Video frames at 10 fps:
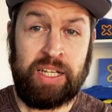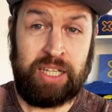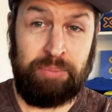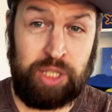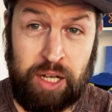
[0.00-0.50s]

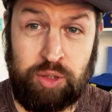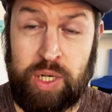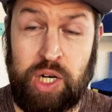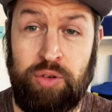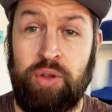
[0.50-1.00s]
sometimes
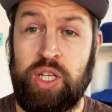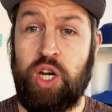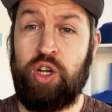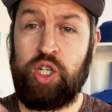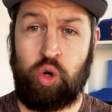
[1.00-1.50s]
when
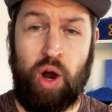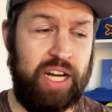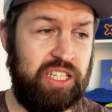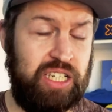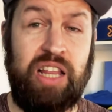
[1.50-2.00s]
you're trying
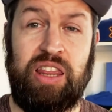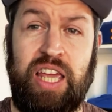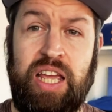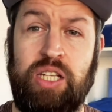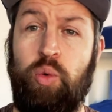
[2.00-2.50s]
to send things,